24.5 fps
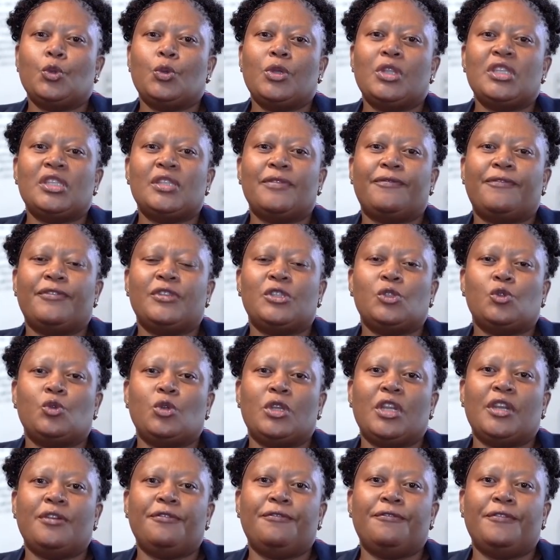do with
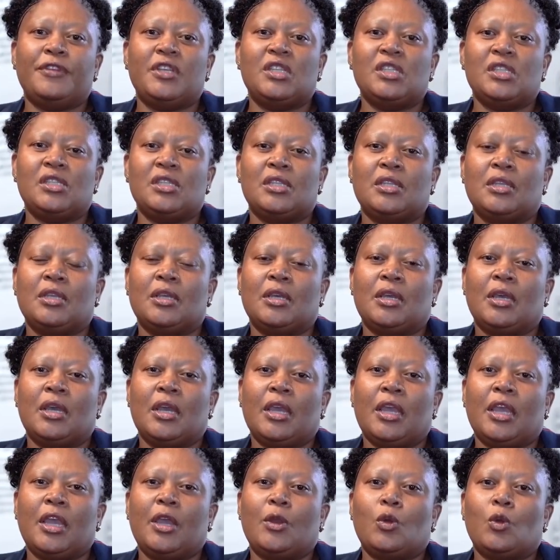student fees
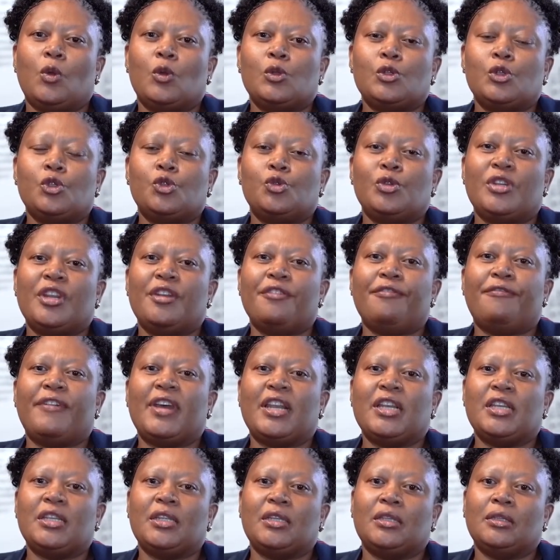and also student
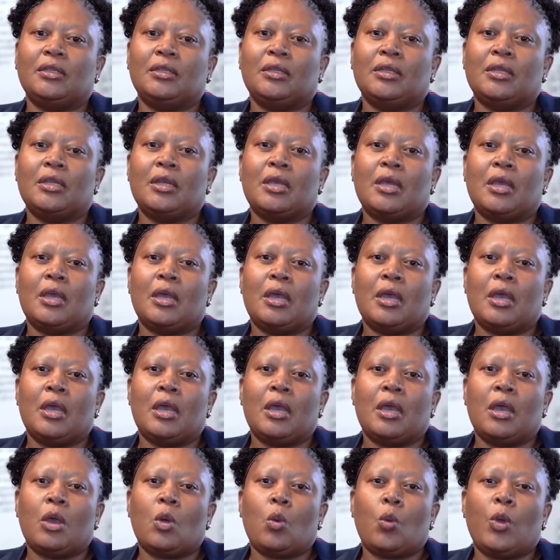funding.
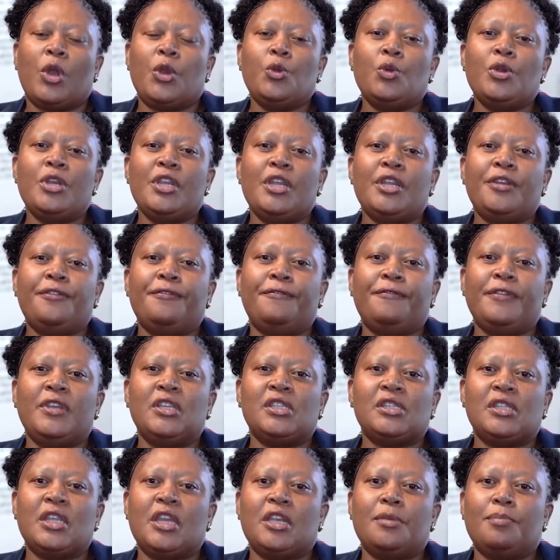When you need fee
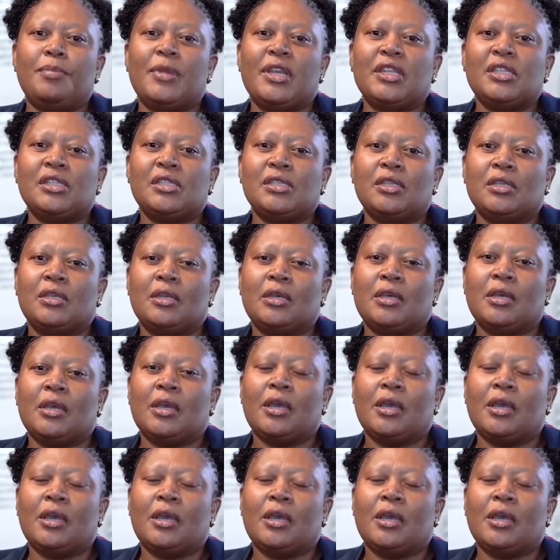statements,